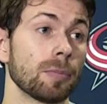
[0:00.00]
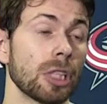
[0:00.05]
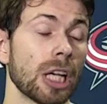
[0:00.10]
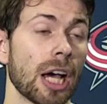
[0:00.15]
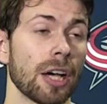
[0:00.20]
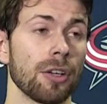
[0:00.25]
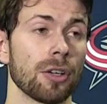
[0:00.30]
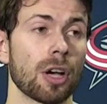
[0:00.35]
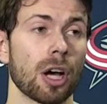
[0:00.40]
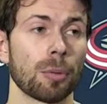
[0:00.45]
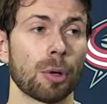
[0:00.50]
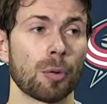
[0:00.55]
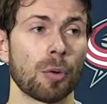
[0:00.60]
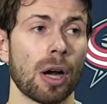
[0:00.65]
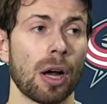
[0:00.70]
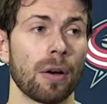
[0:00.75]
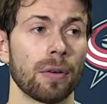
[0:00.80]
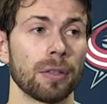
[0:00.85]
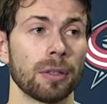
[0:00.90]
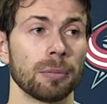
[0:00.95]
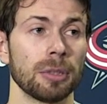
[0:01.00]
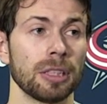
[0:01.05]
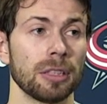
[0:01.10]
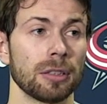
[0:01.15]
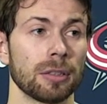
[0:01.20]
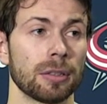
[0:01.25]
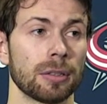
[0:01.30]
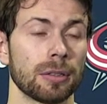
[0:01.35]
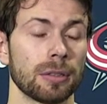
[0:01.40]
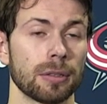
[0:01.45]
Yeah, you come around. I mean,
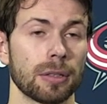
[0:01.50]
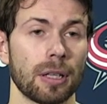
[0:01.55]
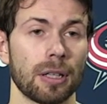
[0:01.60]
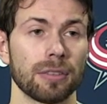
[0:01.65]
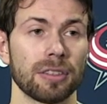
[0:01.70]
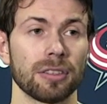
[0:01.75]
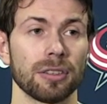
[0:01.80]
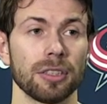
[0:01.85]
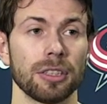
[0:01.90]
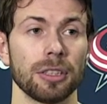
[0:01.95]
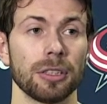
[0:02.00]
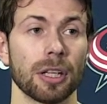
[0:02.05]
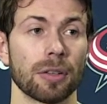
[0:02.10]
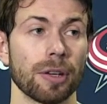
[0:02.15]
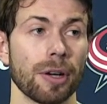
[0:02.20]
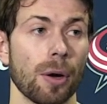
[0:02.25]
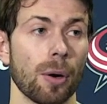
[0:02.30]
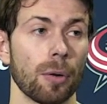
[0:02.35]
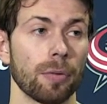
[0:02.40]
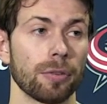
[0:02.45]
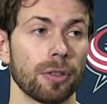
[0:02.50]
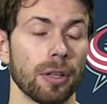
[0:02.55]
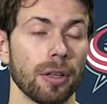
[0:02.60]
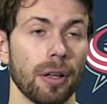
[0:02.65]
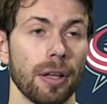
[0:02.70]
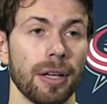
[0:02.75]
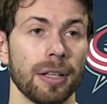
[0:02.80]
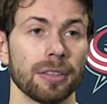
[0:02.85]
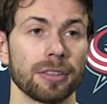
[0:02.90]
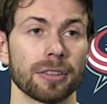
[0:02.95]
obviously you never know if the
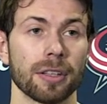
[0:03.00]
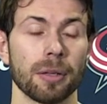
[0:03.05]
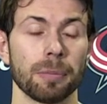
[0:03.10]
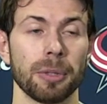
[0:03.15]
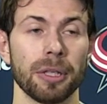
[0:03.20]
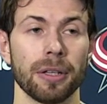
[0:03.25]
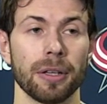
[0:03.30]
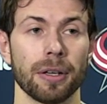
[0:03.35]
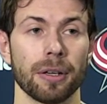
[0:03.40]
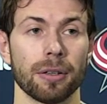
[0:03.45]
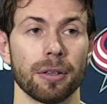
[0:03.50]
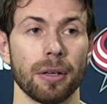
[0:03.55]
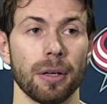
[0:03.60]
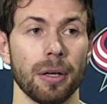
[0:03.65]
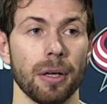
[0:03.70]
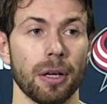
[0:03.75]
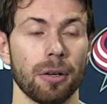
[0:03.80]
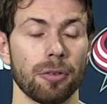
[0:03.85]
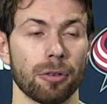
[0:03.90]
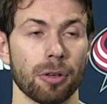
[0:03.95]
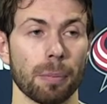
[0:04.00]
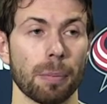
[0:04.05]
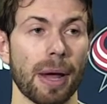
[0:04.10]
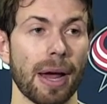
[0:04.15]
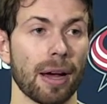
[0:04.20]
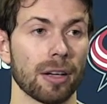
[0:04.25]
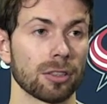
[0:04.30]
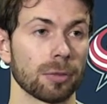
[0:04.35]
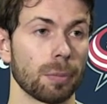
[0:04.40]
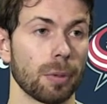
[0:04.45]
lane is going to be there for the
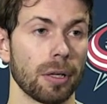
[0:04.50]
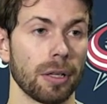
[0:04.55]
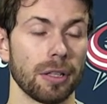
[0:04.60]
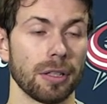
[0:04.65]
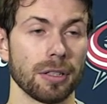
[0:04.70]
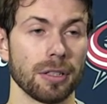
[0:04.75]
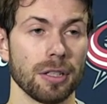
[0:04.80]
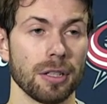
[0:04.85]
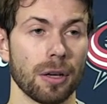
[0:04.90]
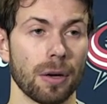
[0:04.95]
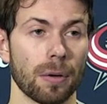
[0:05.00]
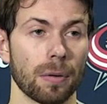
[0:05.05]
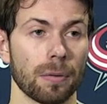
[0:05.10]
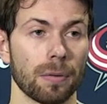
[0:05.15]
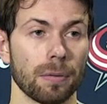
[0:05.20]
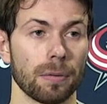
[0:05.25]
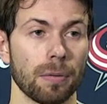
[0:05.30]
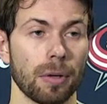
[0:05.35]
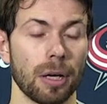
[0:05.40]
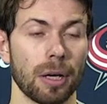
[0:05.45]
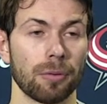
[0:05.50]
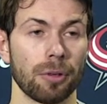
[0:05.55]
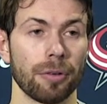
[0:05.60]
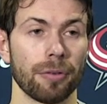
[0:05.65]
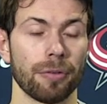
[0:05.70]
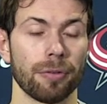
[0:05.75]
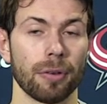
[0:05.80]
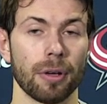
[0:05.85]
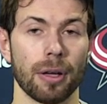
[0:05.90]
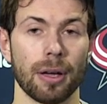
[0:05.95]
pass, but it, you know,
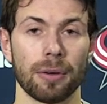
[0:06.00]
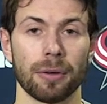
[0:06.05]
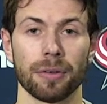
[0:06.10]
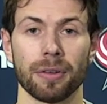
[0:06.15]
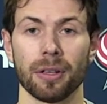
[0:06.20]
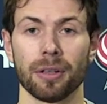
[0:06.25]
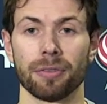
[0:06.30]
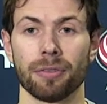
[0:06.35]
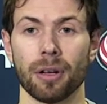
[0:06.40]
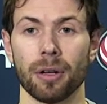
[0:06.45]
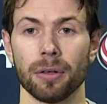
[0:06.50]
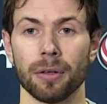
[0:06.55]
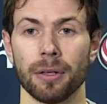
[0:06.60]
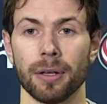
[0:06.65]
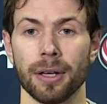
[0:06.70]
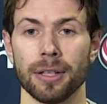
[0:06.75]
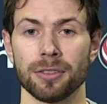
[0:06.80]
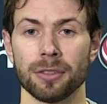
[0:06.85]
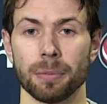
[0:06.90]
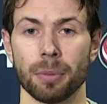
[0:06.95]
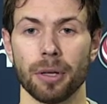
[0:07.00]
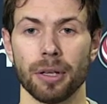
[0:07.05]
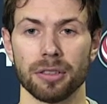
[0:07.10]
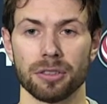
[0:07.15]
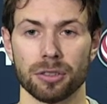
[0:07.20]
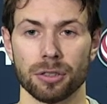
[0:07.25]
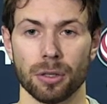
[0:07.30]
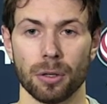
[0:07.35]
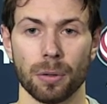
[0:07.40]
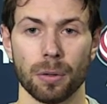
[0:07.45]
everything fell into place.
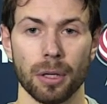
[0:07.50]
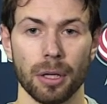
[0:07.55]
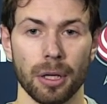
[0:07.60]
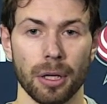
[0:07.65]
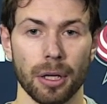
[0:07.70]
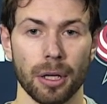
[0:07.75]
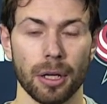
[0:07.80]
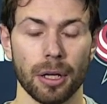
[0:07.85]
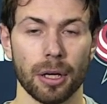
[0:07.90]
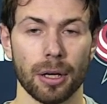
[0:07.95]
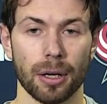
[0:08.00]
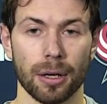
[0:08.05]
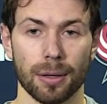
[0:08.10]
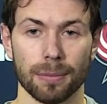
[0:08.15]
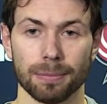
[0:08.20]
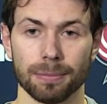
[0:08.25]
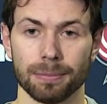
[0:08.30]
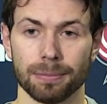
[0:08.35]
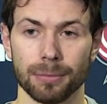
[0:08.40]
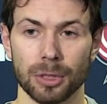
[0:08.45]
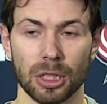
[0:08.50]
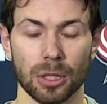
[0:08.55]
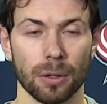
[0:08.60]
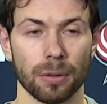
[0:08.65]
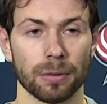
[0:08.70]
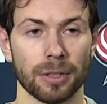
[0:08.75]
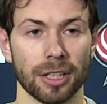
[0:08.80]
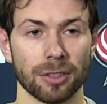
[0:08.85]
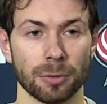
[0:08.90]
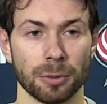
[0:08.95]
So, you know,
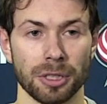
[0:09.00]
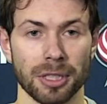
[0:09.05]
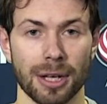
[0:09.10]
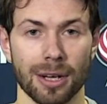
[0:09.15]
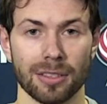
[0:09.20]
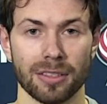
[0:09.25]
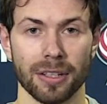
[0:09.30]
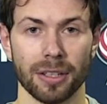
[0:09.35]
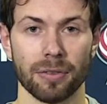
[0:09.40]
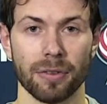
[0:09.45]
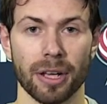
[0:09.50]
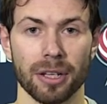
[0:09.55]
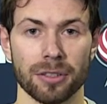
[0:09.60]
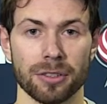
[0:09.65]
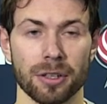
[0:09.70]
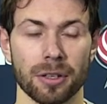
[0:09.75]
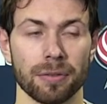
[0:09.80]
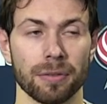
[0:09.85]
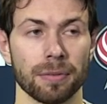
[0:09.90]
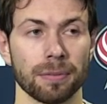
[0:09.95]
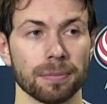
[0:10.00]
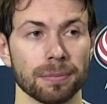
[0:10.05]
that's what you got to take advantage of.